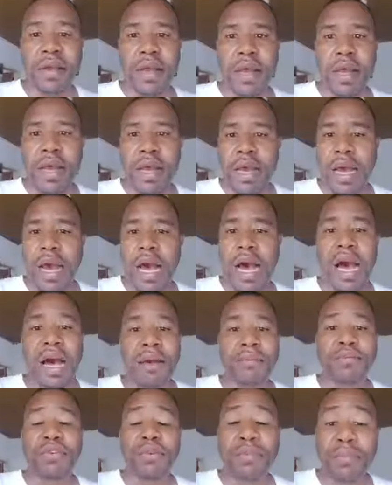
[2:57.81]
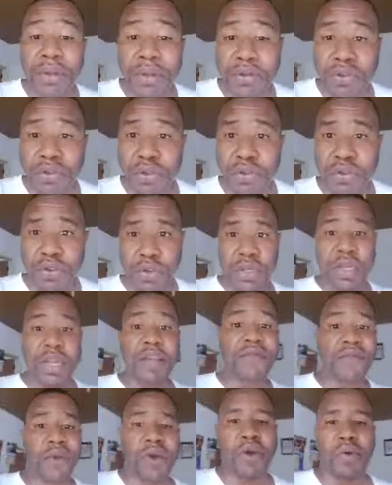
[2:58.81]
to live your
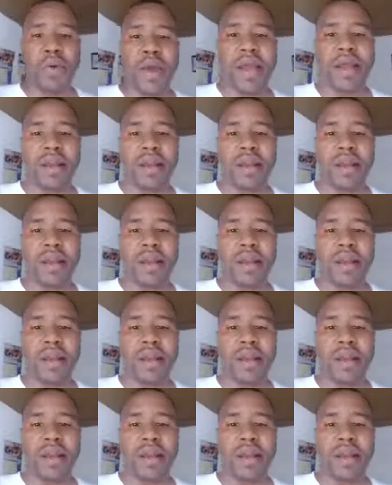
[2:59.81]
greatness,